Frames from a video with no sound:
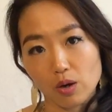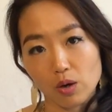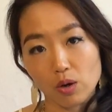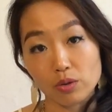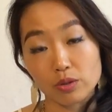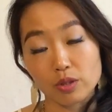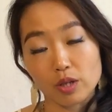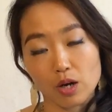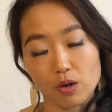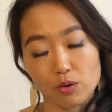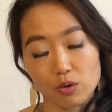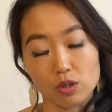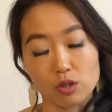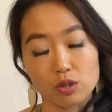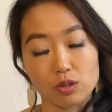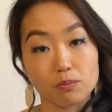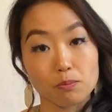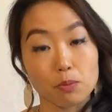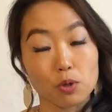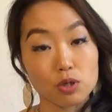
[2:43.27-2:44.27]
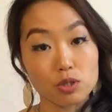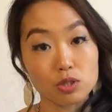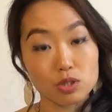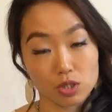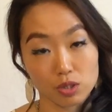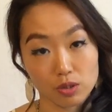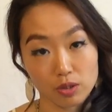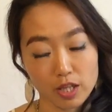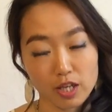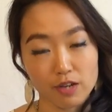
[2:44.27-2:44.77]
on our
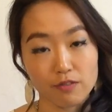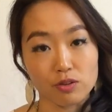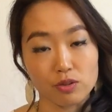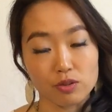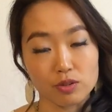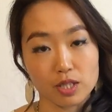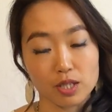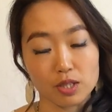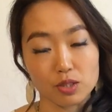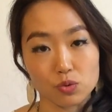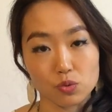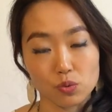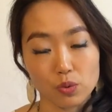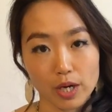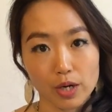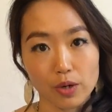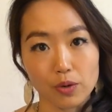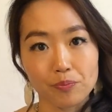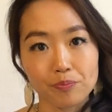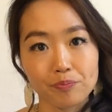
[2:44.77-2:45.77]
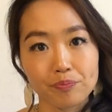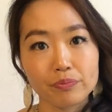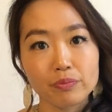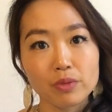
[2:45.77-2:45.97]
personal levels as well.